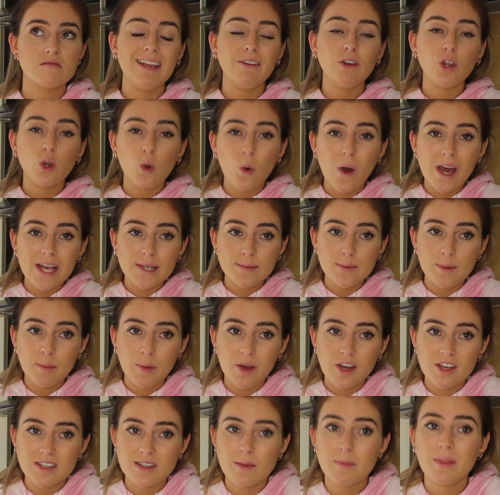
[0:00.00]
it requires me
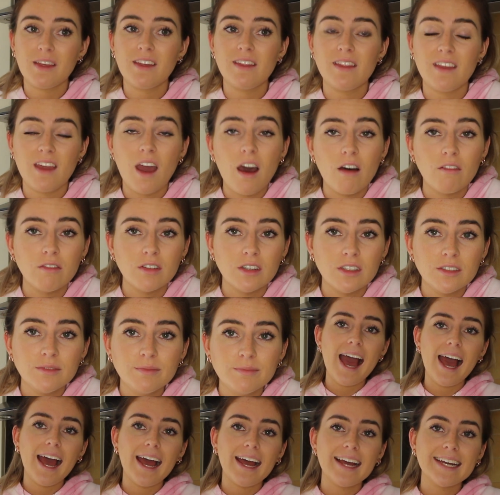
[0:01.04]
putting something in the
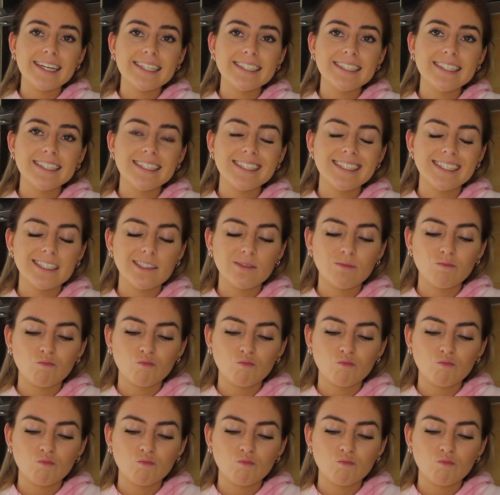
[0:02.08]
oven, and